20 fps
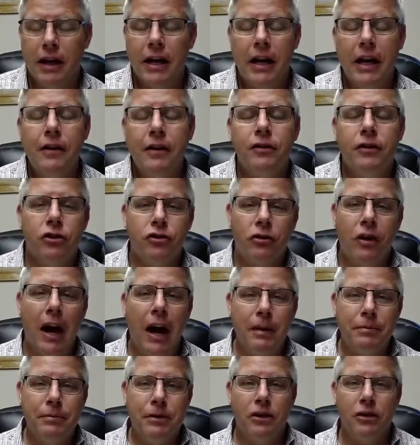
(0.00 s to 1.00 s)
He even
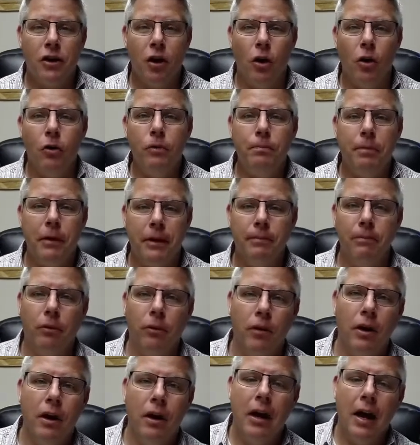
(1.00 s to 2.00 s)
describes his own
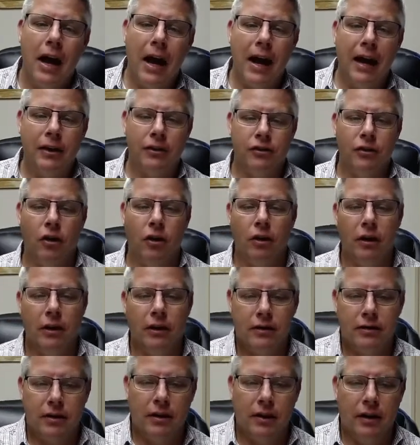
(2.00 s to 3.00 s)
people as harlots.